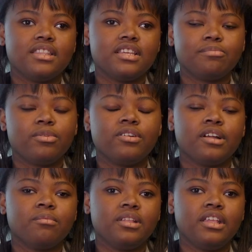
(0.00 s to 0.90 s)
This
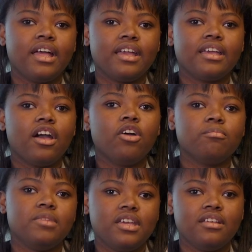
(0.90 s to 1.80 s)
program really like
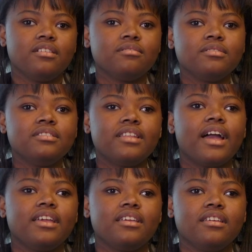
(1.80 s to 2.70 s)
helped me like